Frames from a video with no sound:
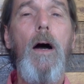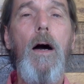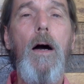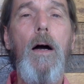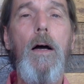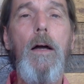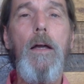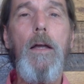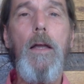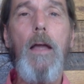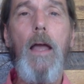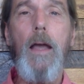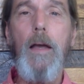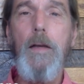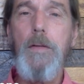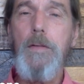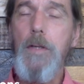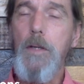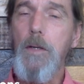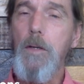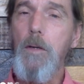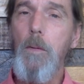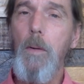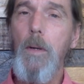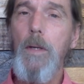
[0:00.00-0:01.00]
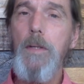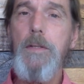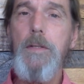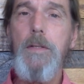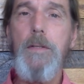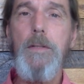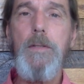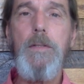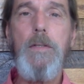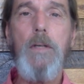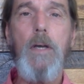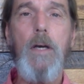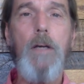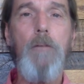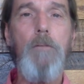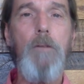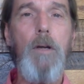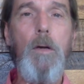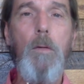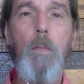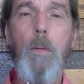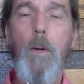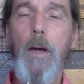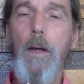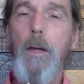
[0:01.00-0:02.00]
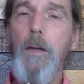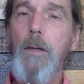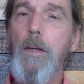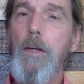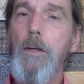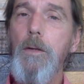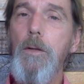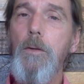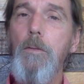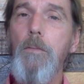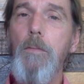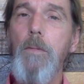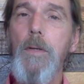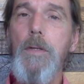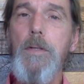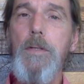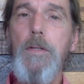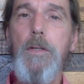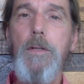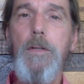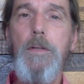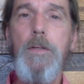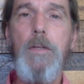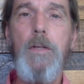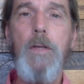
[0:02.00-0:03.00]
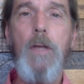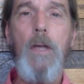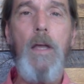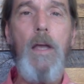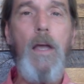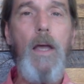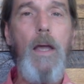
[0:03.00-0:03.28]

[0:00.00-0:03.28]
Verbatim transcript: I ask you questions, I require you to do research,